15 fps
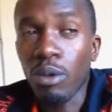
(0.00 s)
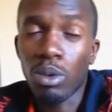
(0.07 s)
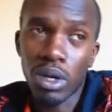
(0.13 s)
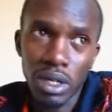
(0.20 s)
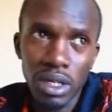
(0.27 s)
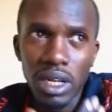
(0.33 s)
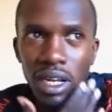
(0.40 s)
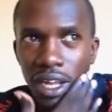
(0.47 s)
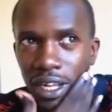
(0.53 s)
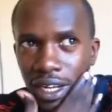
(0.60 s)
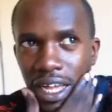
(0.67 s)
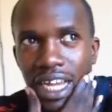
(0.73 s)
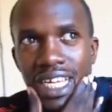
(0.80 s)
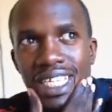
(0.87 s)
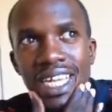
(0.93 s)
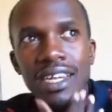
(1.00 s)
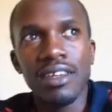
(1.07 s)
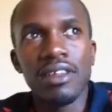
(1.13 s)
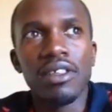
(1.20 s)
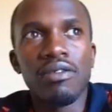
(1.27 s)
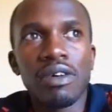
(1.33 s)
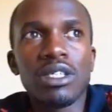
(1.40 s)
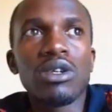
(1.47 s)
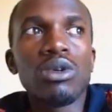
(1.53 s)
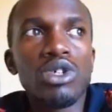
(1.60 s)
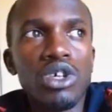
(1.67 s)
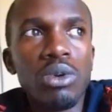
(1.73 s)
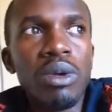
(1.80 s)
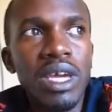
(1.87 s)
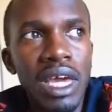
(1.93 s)
Well, like I said, the first
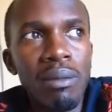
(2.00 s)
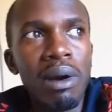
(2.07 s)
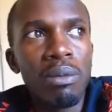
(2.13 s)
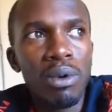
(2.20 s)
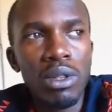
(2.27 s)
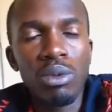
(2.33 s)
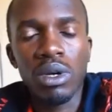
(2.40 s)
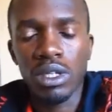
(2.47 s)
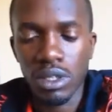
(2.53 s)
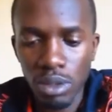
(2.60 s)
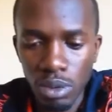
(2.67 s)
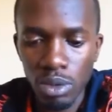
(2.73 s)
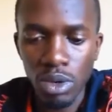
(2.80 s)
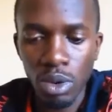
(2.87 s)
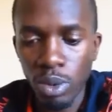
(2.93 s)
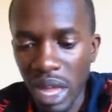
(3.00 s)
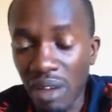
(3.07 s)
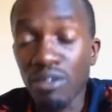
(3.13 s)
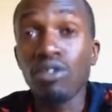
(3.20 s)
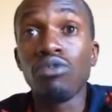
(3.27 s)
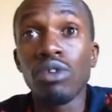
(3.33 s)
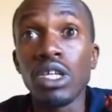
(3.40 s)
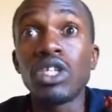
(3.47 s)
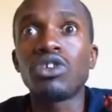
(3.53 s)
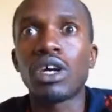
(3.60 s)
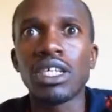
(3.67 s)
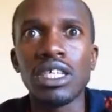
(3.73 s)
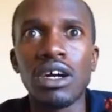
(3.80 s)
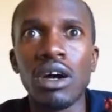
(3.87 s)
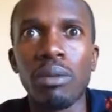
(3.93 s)
solution we came up with was, you know, we have to
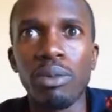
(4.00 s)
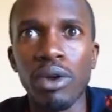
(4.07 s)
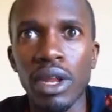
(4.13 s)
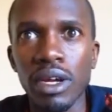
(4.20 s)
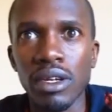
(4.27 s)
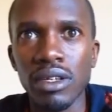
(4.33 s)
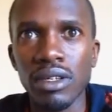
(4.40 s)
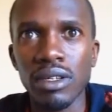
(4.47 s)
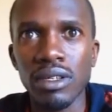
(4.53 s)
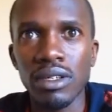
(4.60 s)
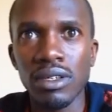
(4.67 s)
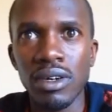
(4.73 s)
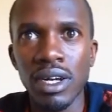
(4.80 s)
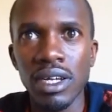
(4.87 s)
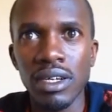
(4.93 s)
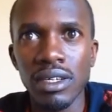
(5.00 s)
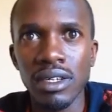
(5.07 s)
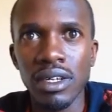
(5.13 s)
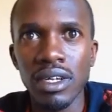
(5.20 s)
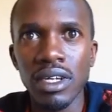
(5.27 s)
restructure our product, right?